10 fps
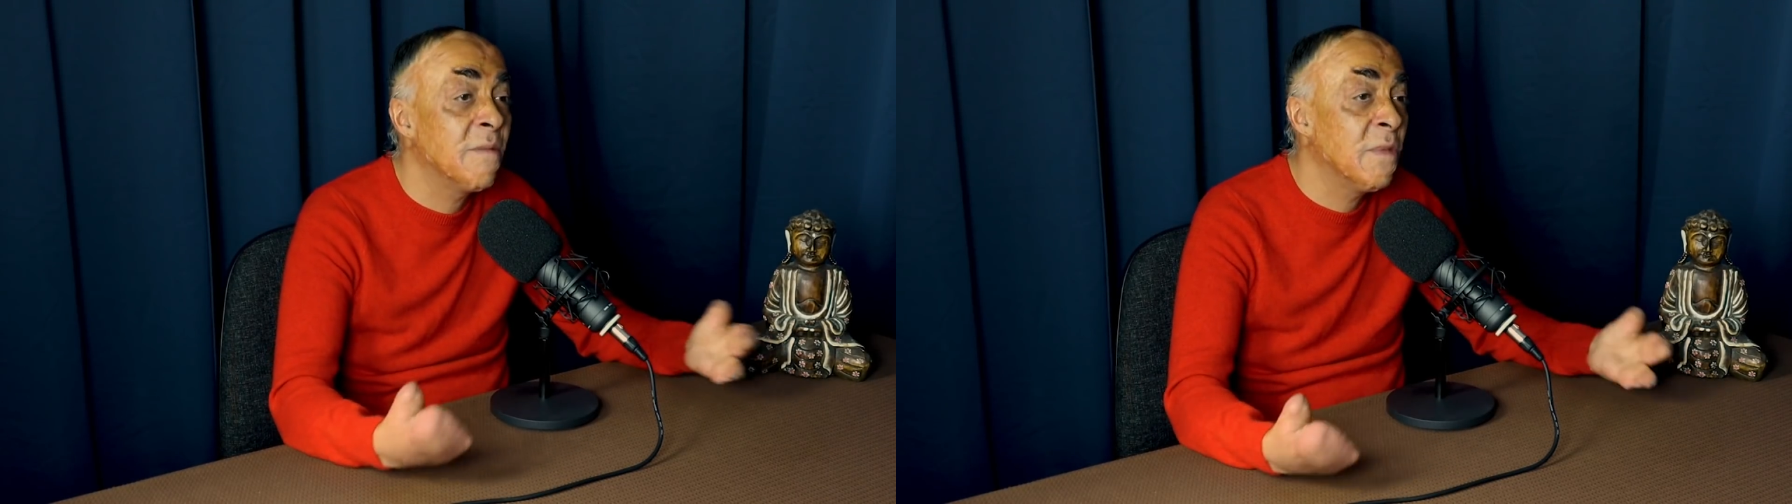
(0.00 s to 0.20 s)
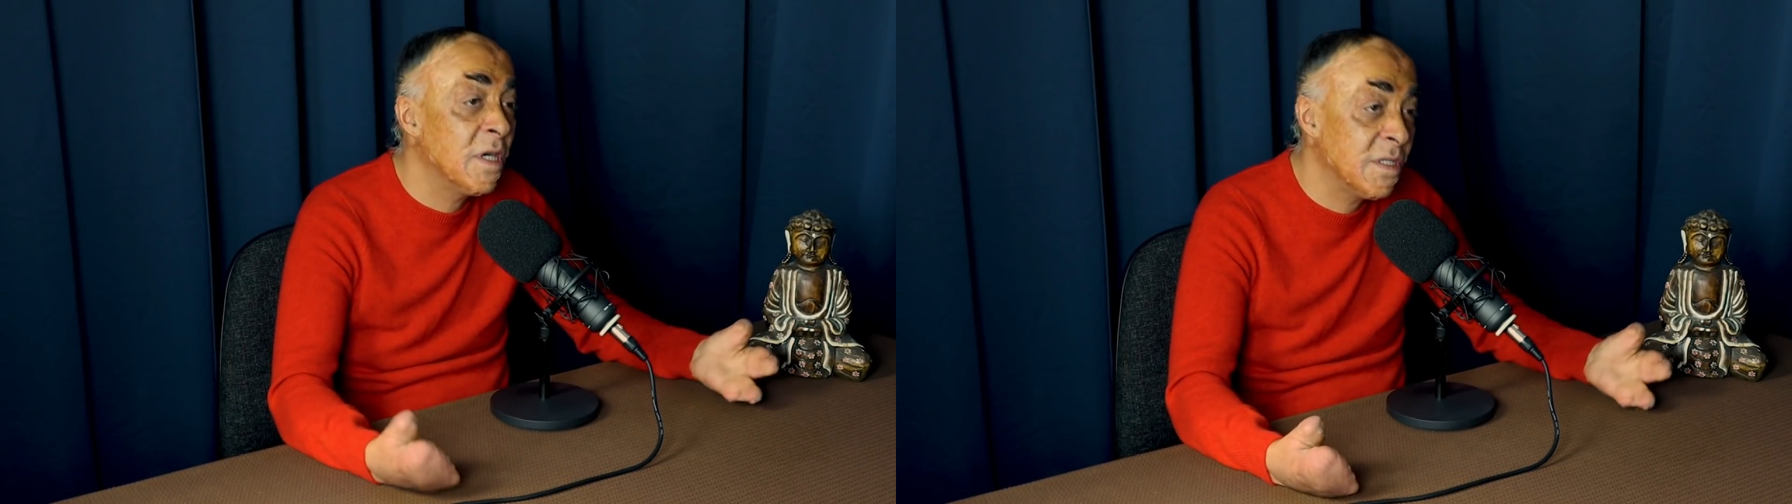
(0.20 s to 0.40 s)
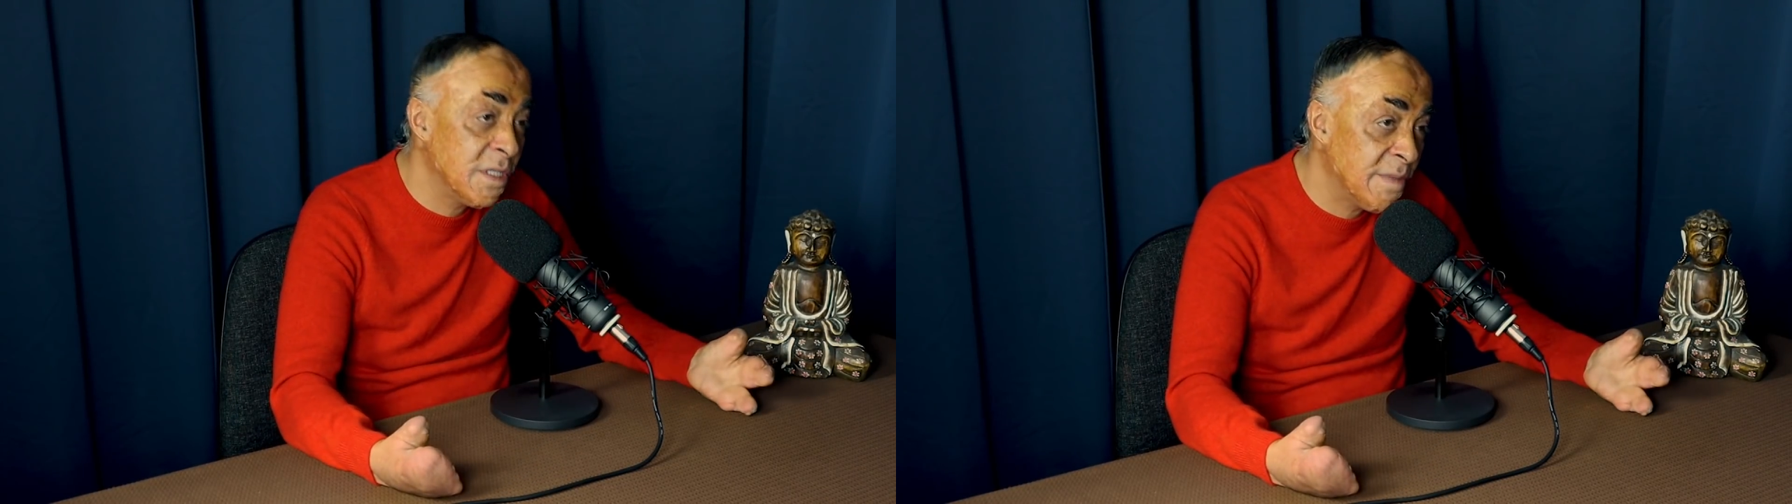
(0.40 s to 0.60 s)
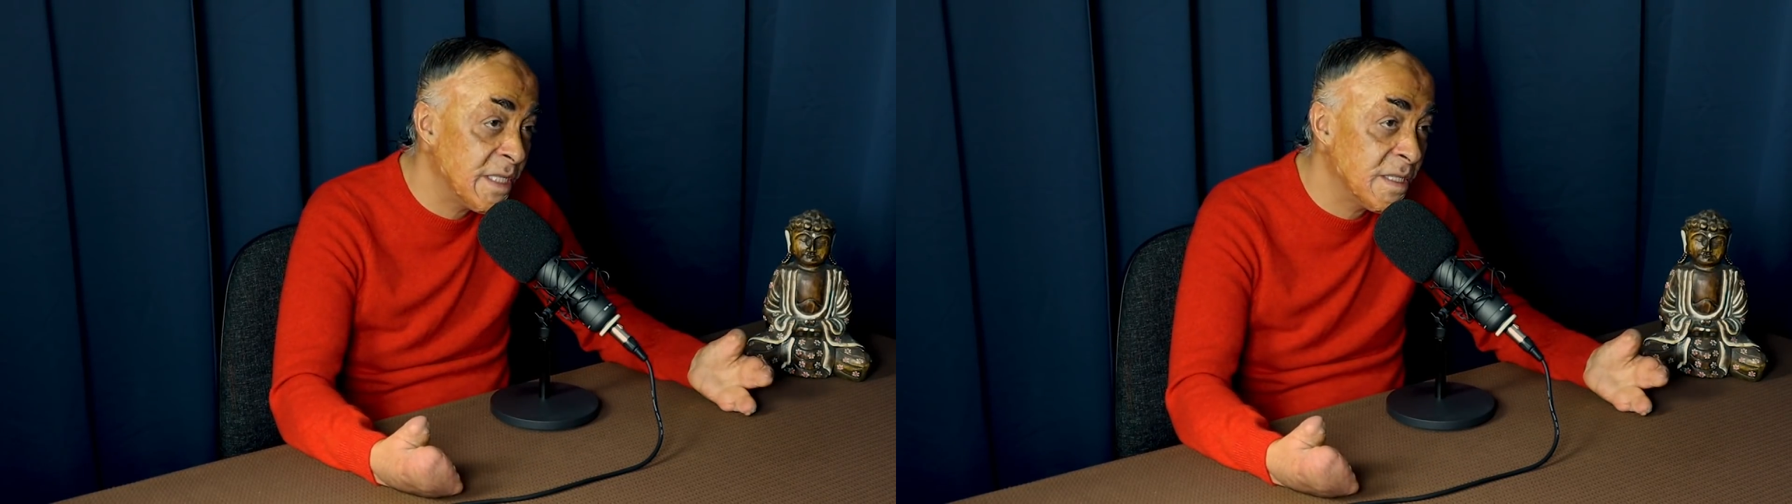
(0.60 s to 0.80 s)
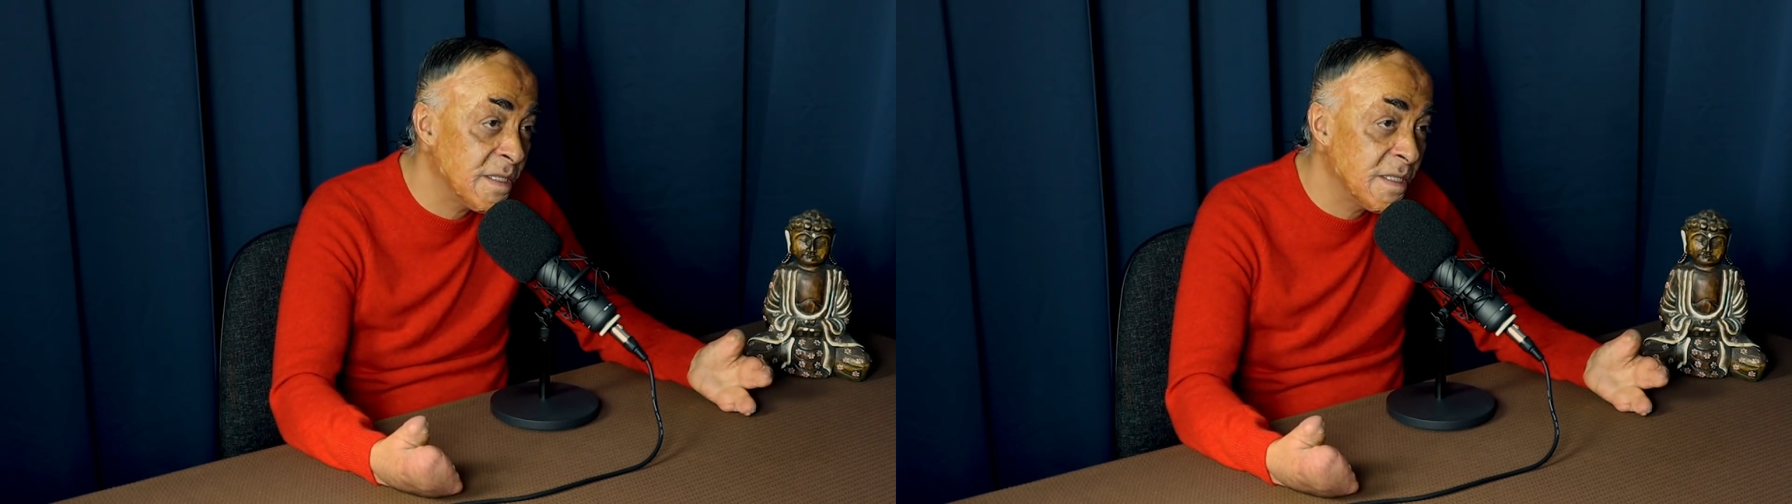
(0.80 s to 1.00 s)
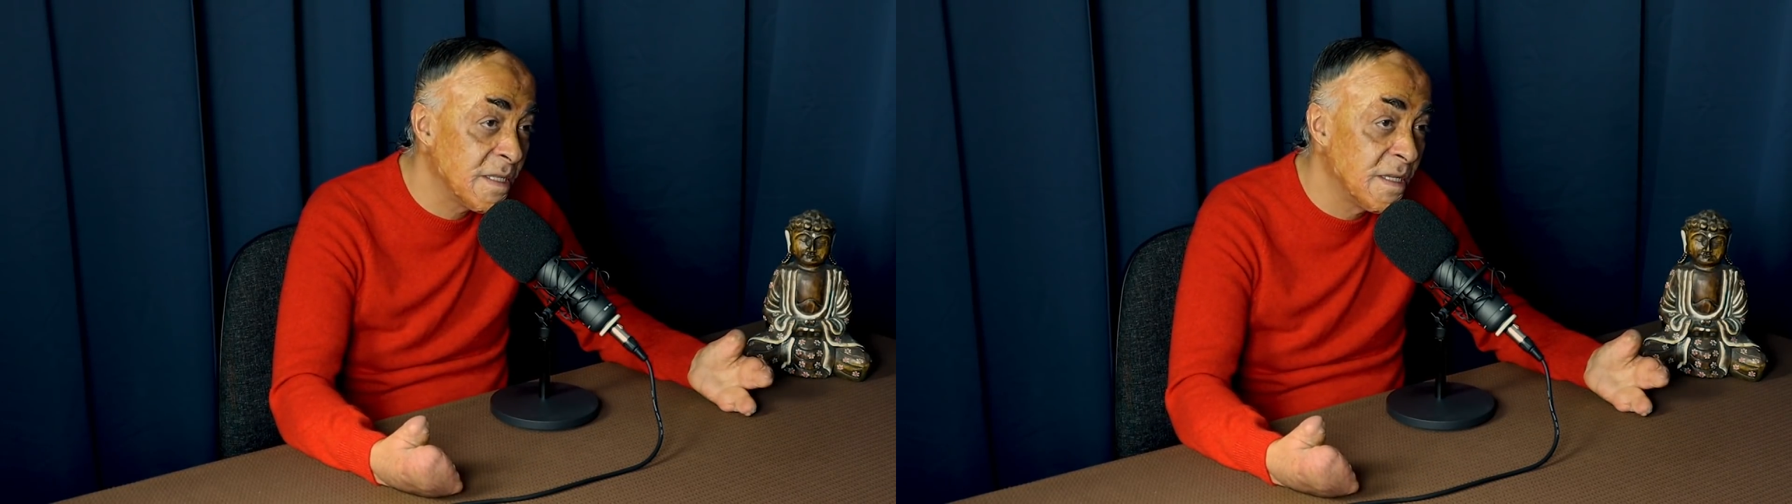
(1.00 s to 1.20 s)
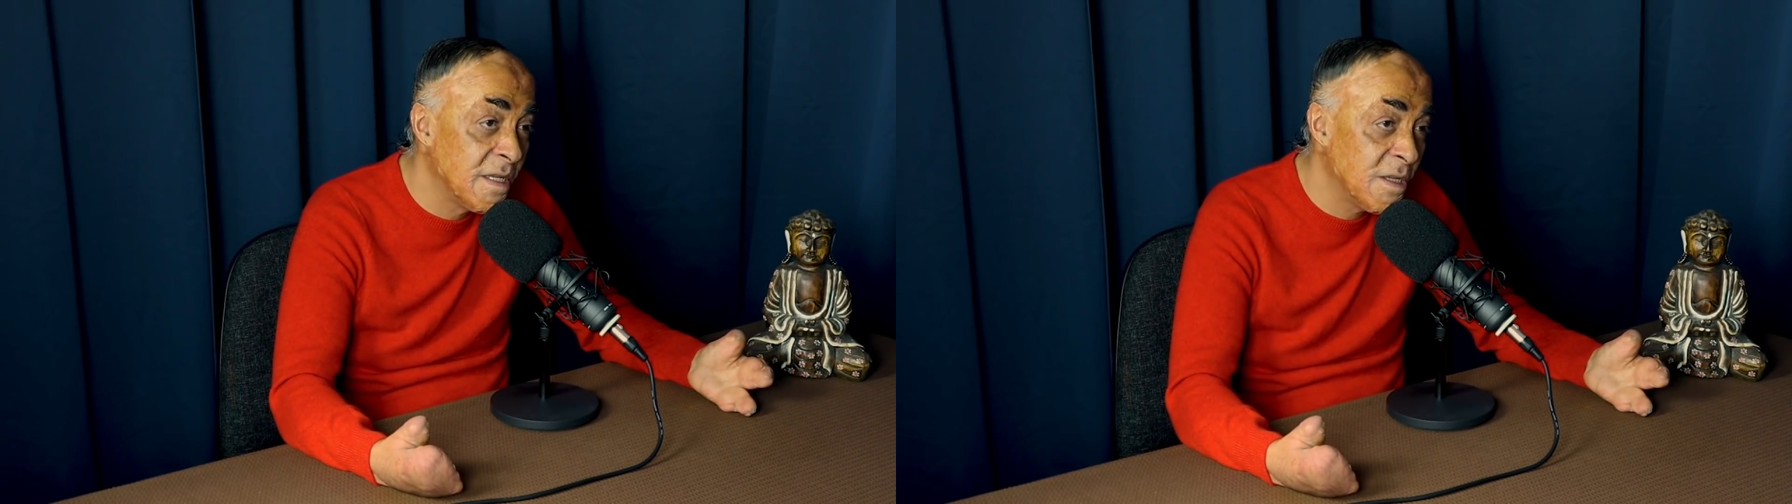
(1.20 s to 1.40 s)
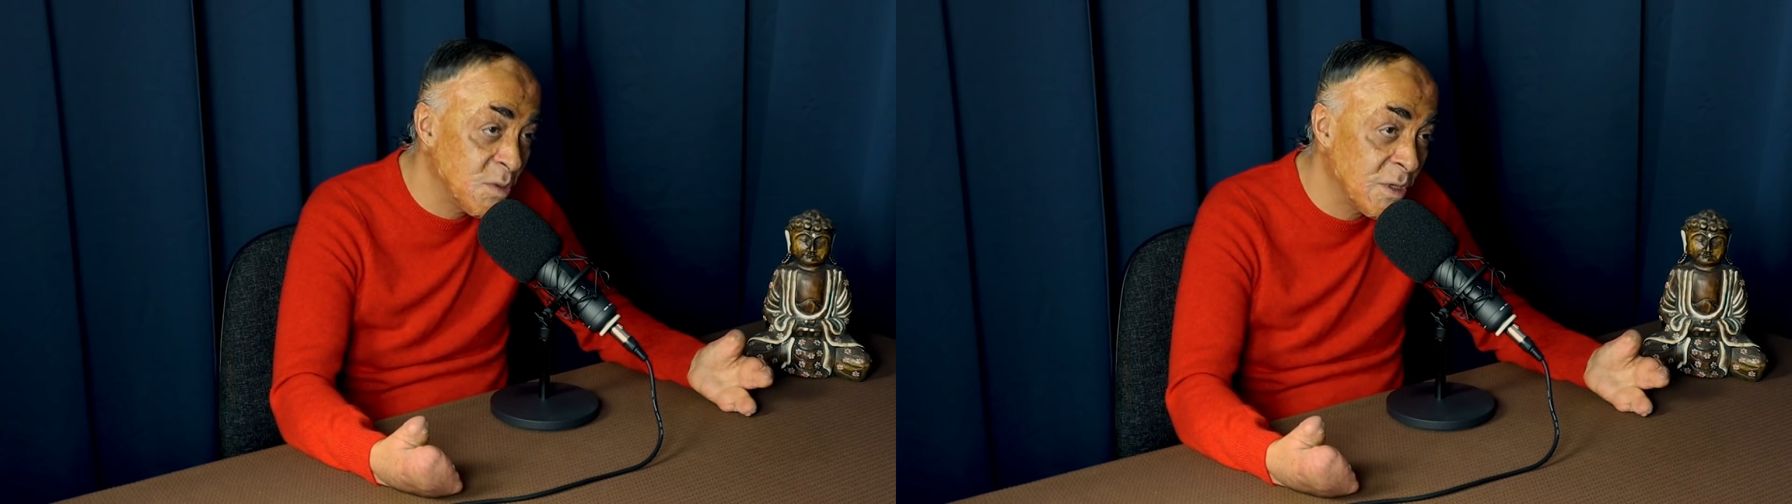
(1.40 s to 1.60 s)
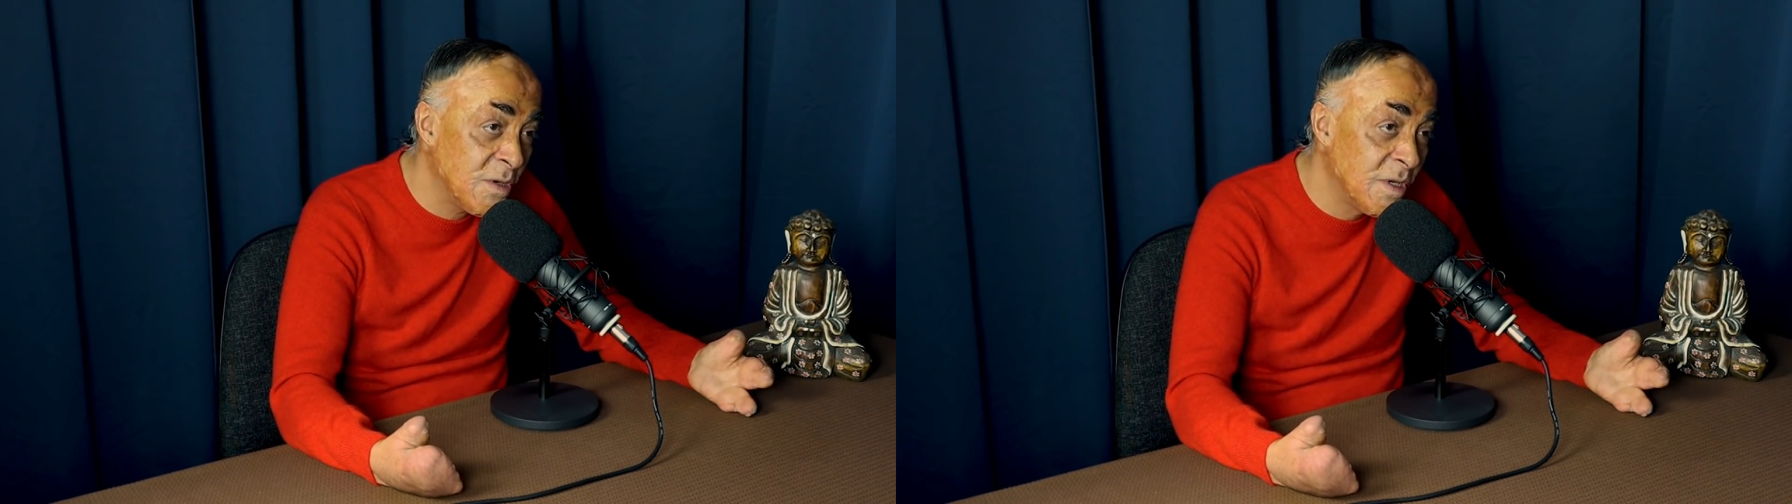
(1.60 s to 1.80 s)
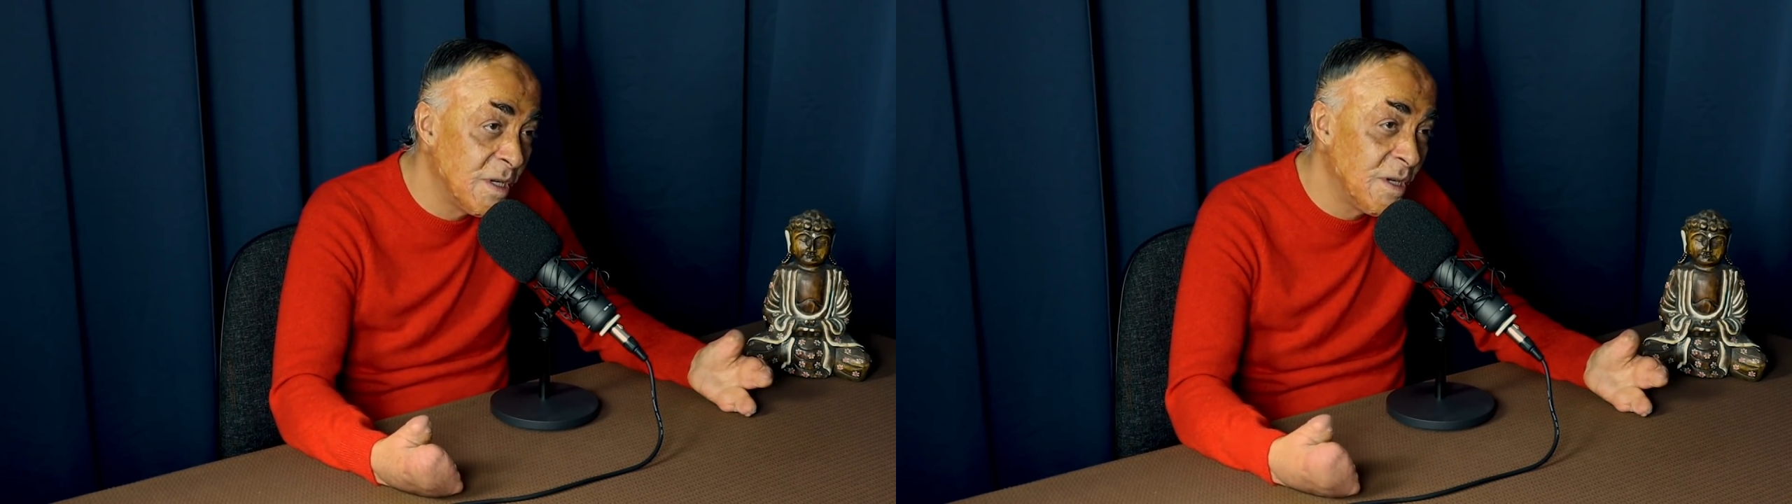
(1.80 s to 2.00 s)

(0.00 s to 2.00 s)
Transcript: at Marks and Spencer's as well.